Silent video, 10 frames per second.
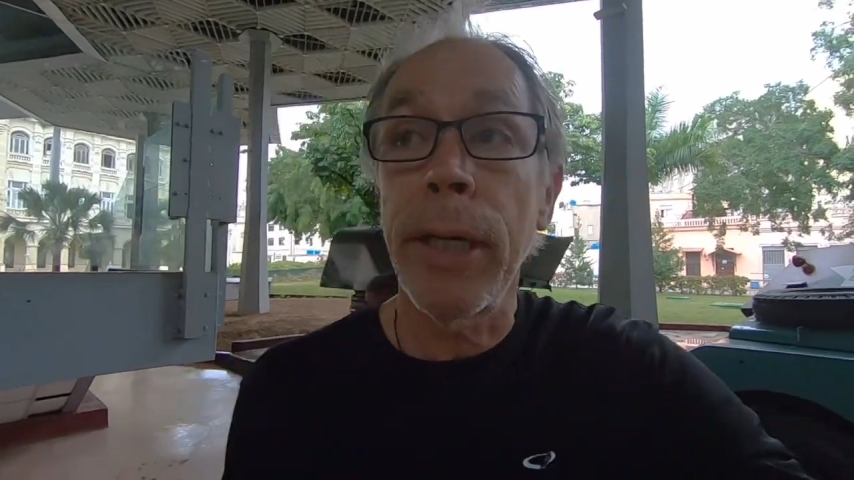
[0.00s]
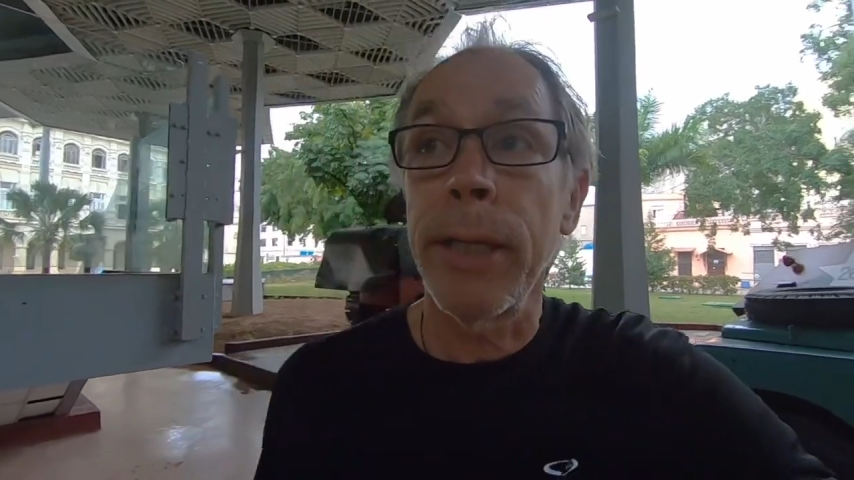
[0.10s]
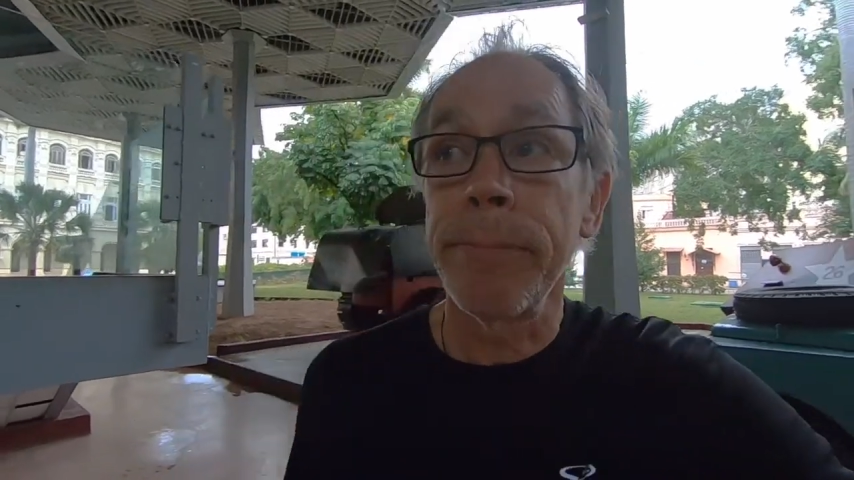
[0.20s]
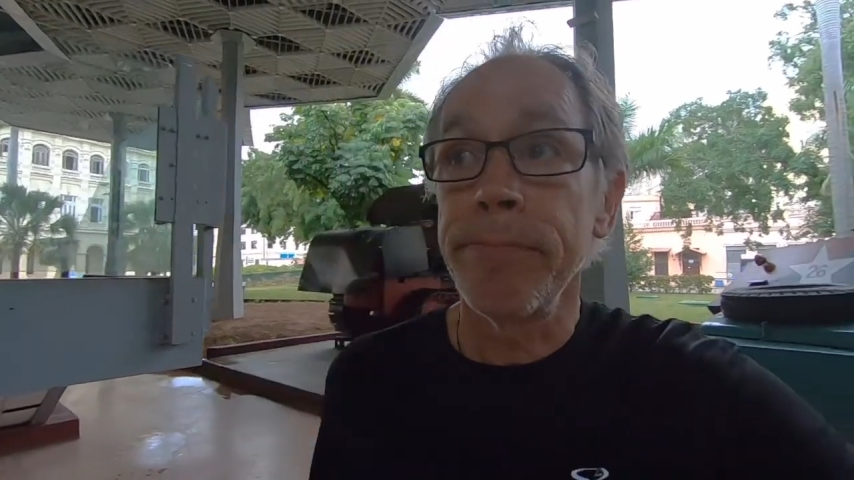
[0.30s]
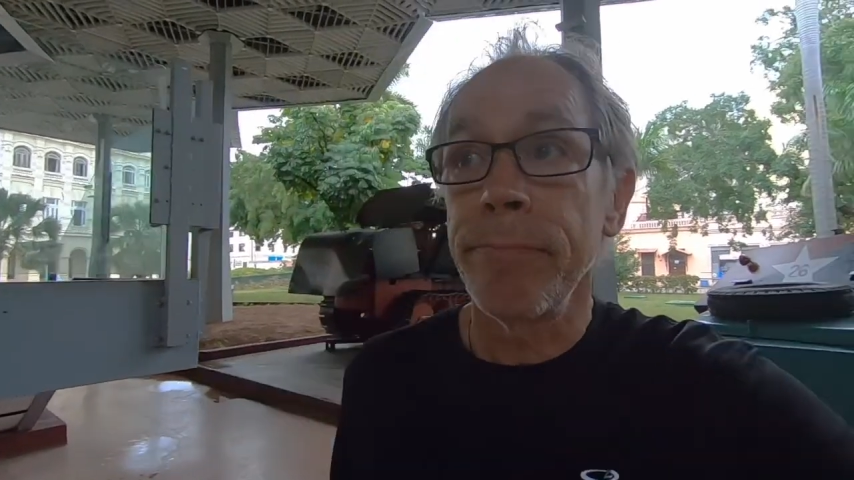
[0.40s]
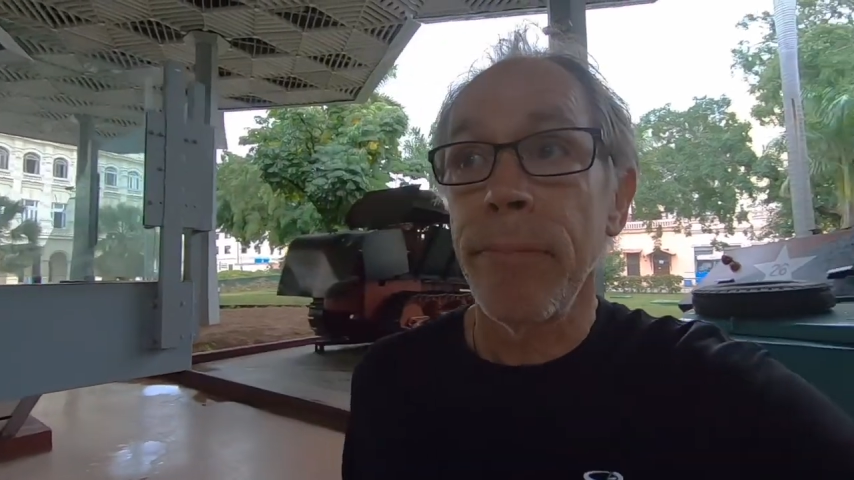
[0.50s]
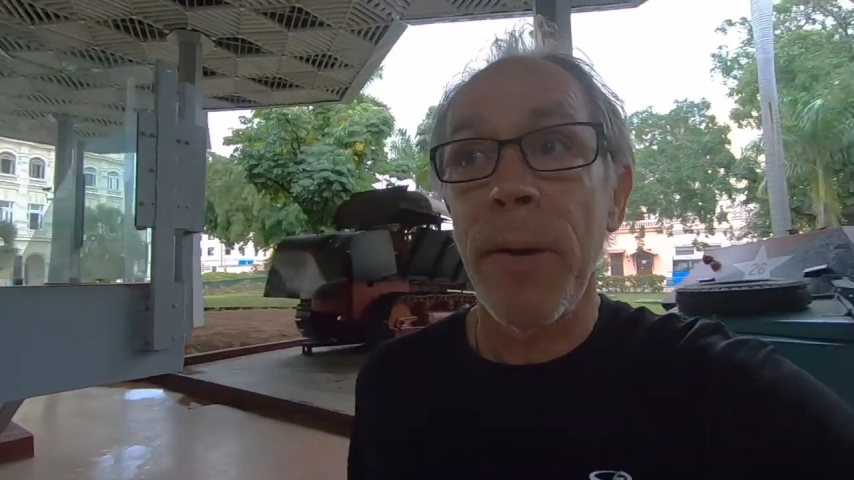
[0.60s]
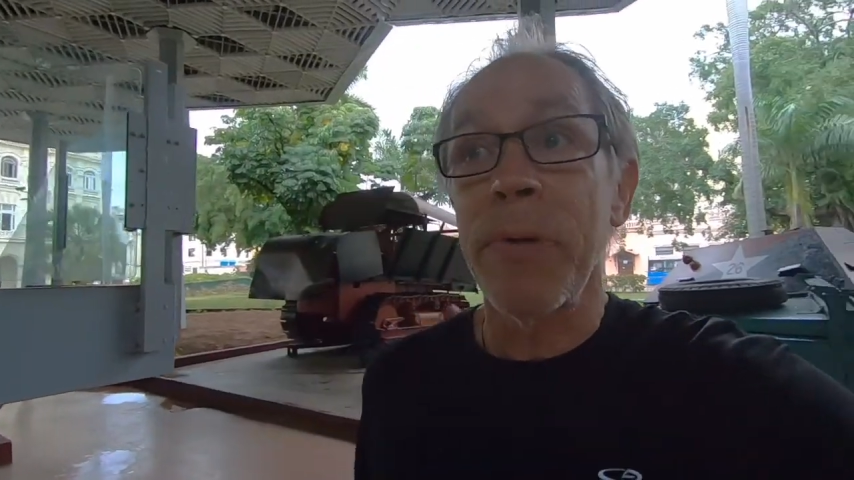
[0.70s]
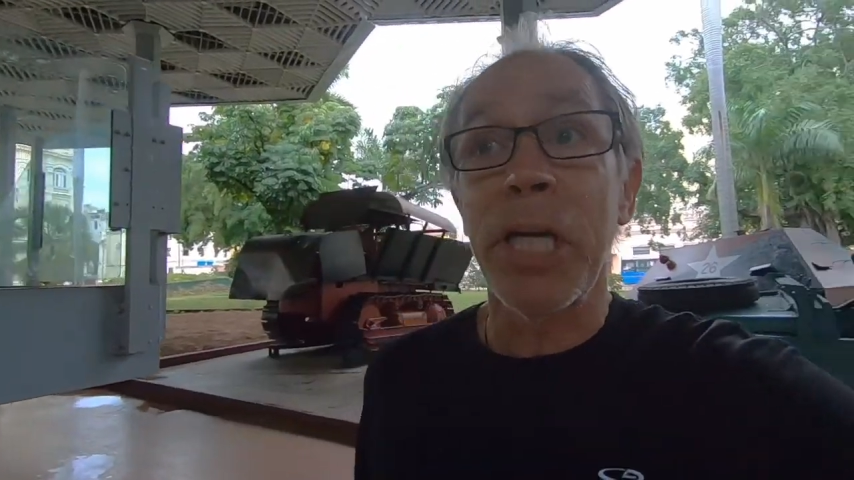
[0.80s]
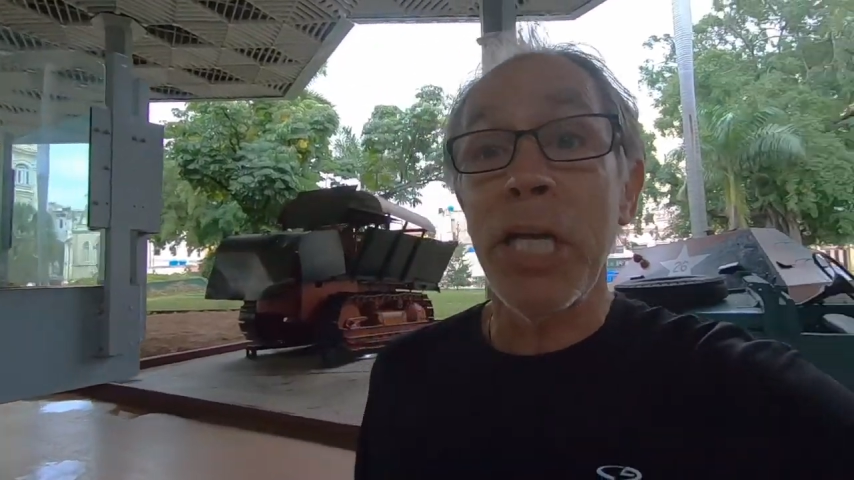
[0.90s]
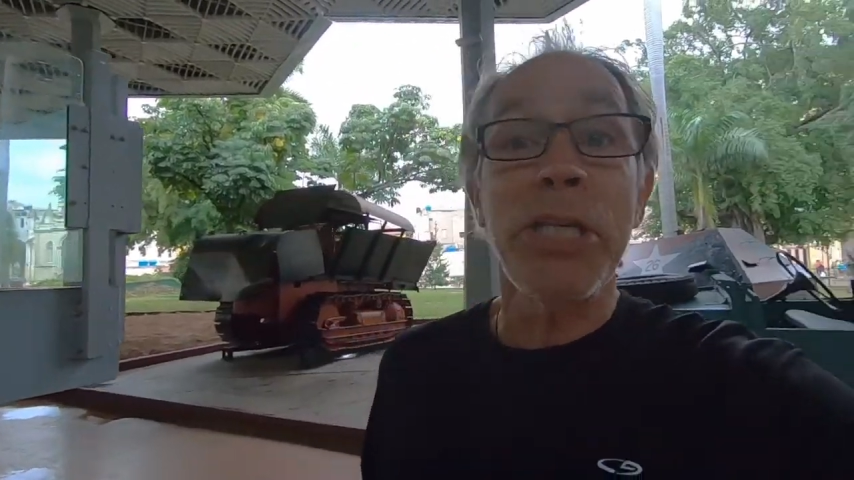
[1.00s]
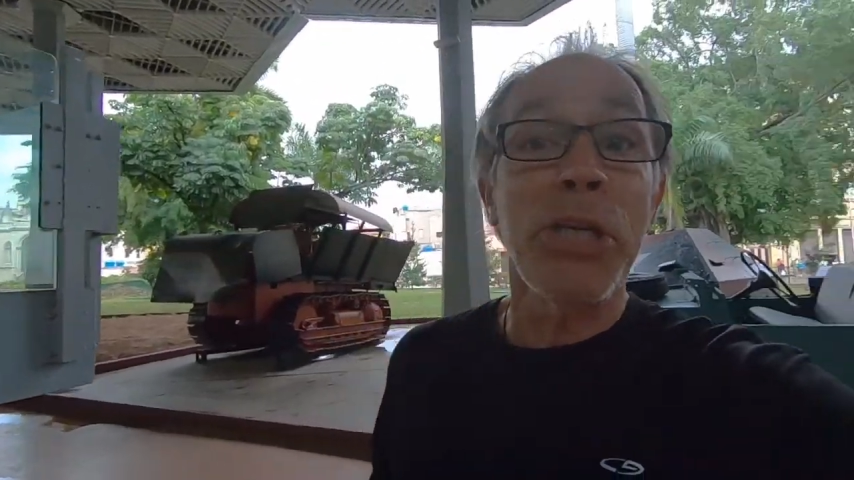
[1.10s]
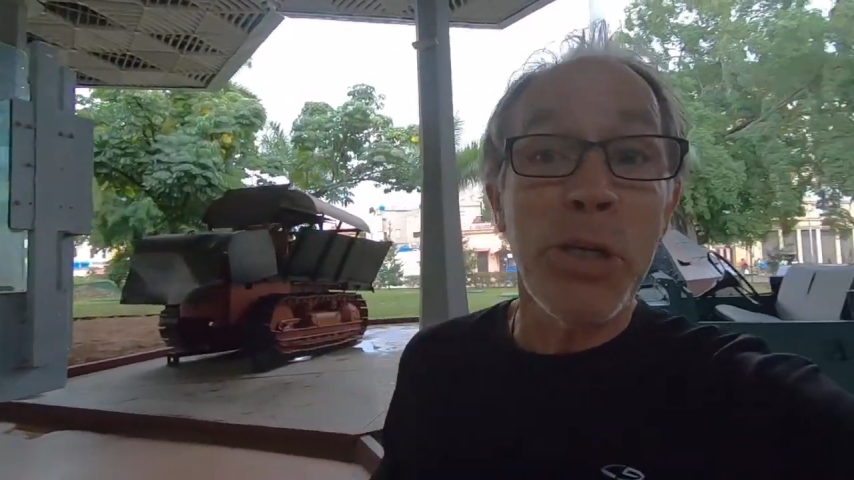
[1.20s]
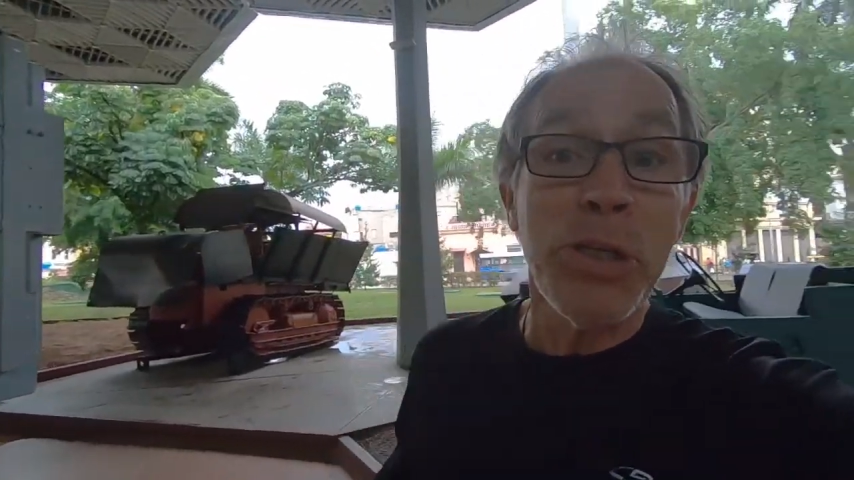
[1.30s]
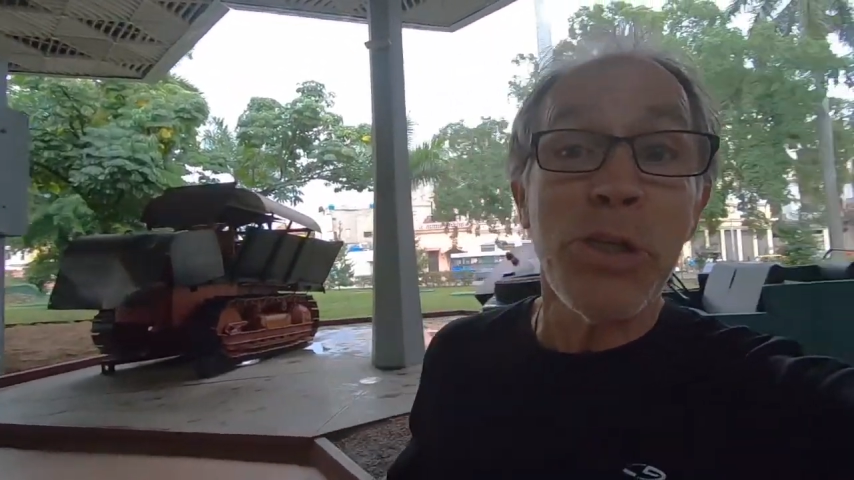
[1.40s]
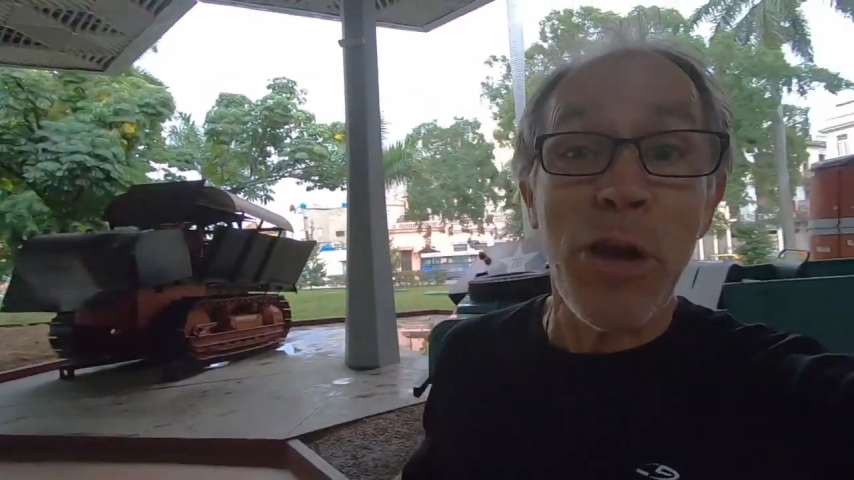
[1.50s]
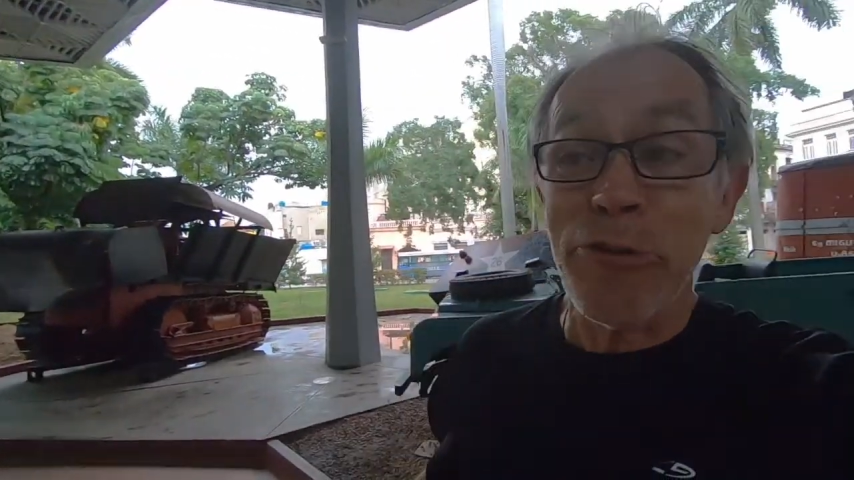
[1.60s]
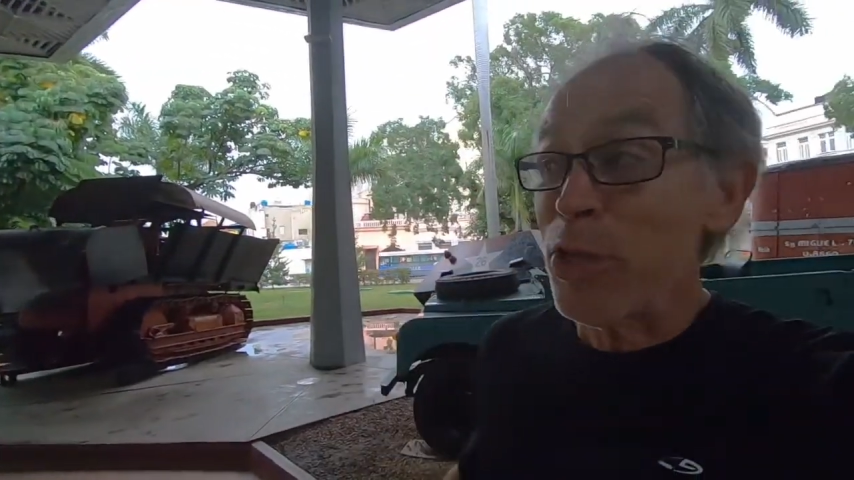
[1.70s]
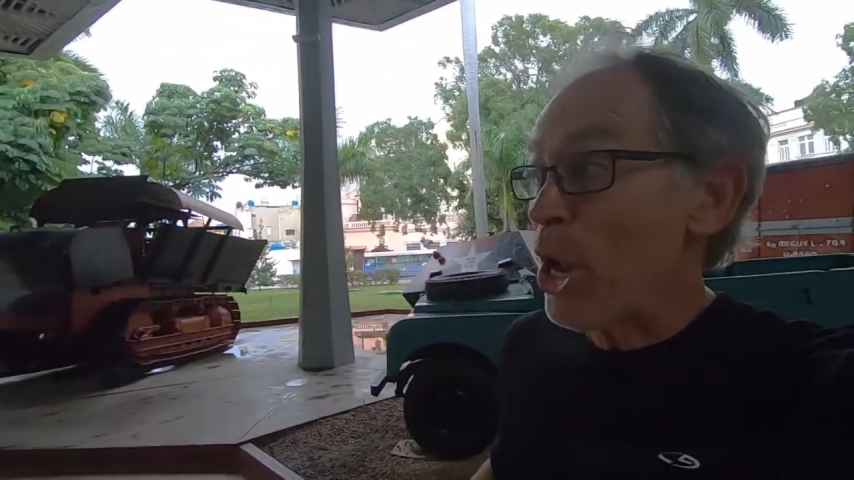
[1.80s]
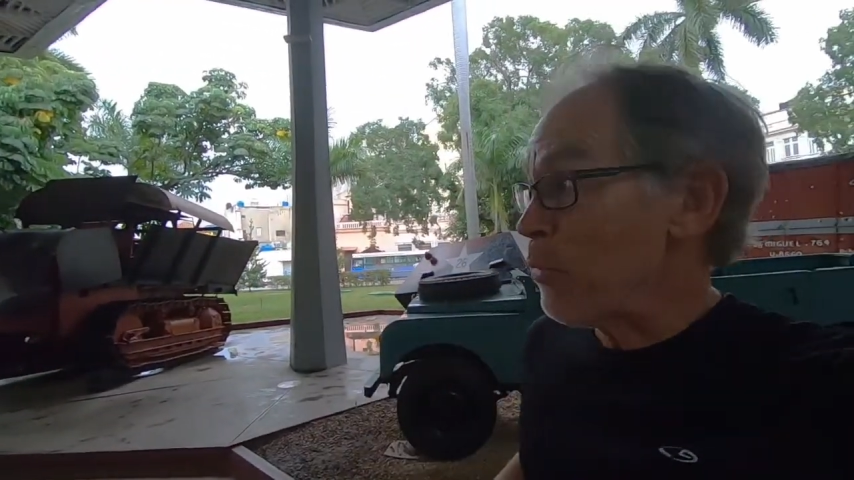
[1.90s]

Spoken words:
I'm going to get to the good stuff now,